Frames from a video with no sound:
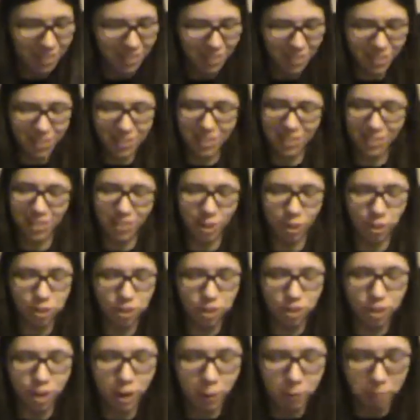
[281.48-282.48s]
This is so
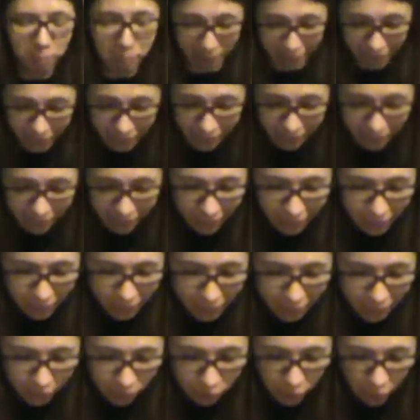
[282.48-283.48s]
stupid.
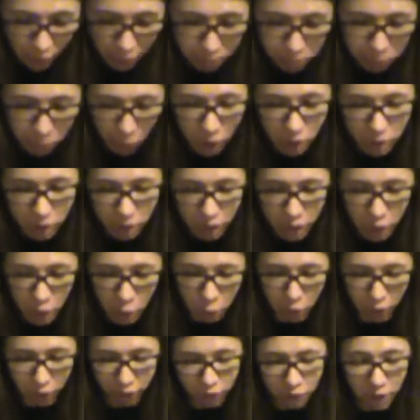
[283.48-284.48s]
Take part in
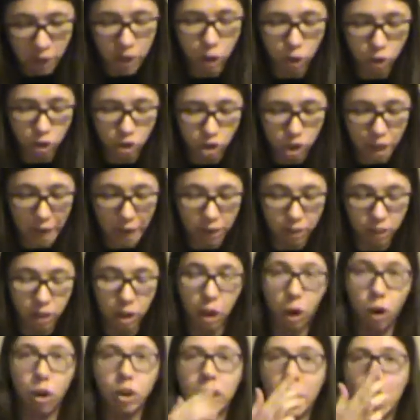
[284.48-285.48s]
hero video chats.
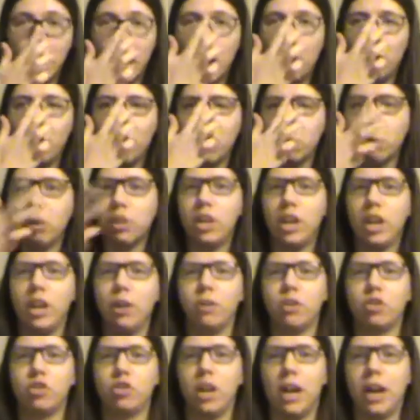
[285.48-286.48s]
Oh yeah, I wonder what the
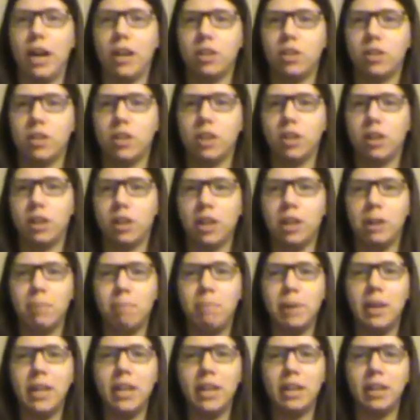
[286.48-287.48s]
hero chat's uh, gonna
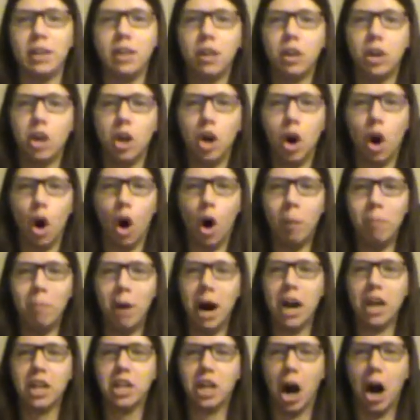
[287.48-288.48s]
be. Oh
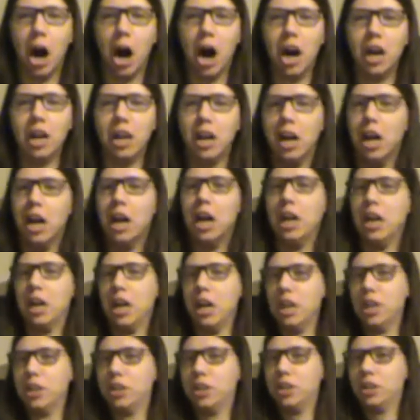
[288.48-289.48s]
my God,
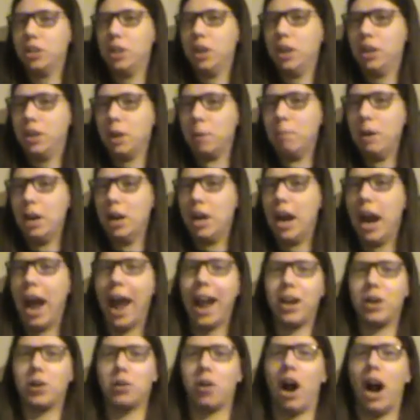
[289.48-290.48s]
he's, he committed a
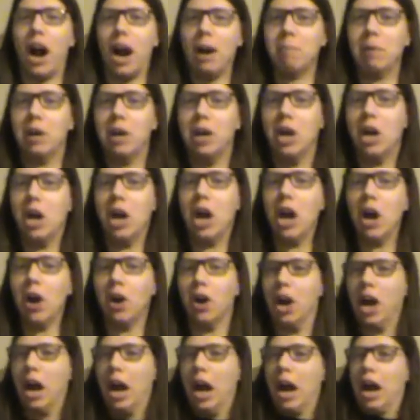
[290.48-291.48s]
hate crime.
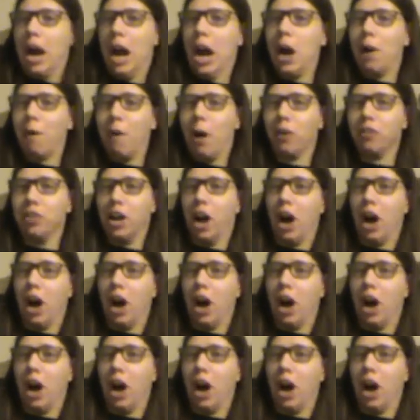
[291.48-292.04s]
Here, heroes,